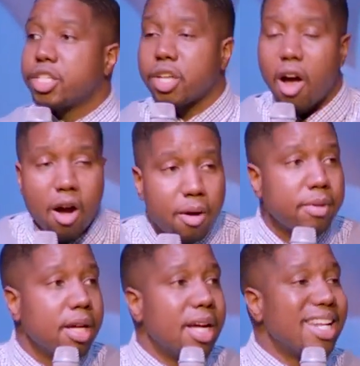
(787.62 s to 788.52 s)

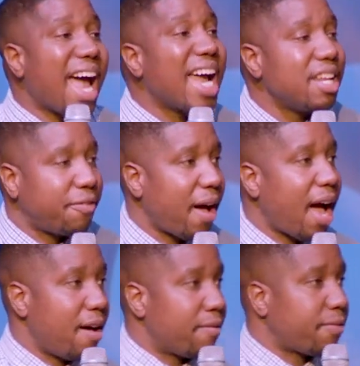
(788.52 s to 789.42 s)
Psalm
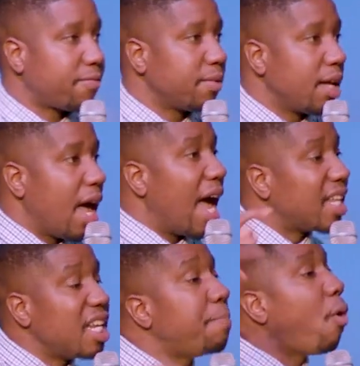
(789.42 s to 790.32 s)
95,
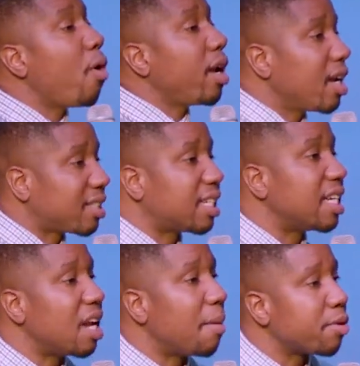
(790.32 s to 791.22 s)
and then he pointed us
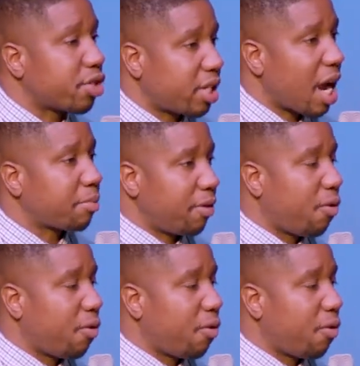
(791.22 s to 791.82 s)
to Numbers chapter